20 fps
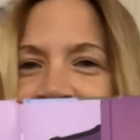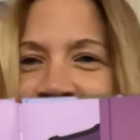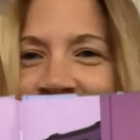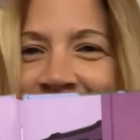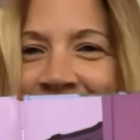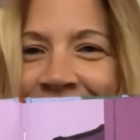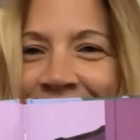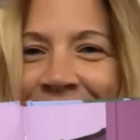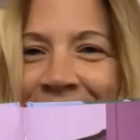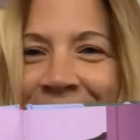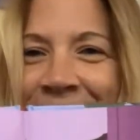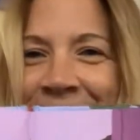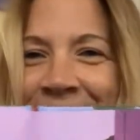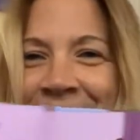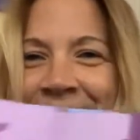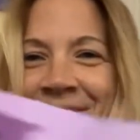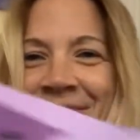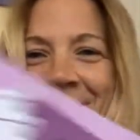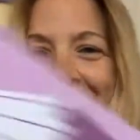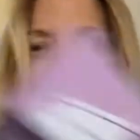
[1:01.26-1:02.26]

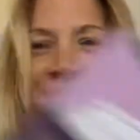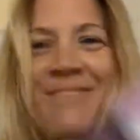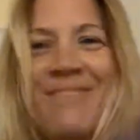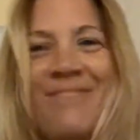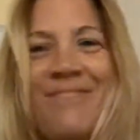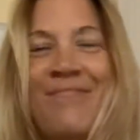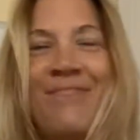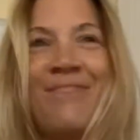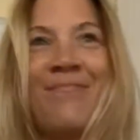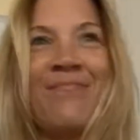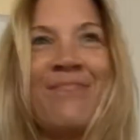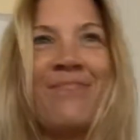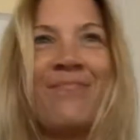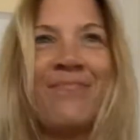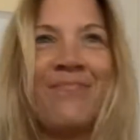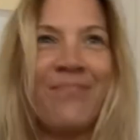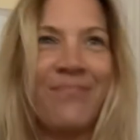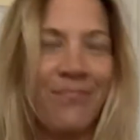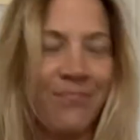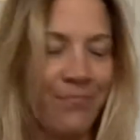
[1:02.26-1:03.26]

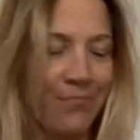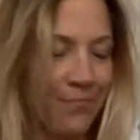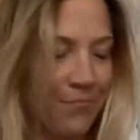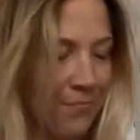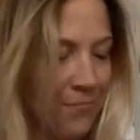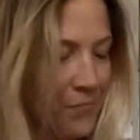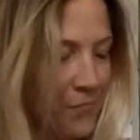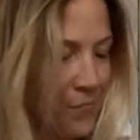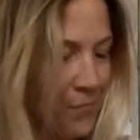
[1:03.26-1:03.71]
(no one is talking)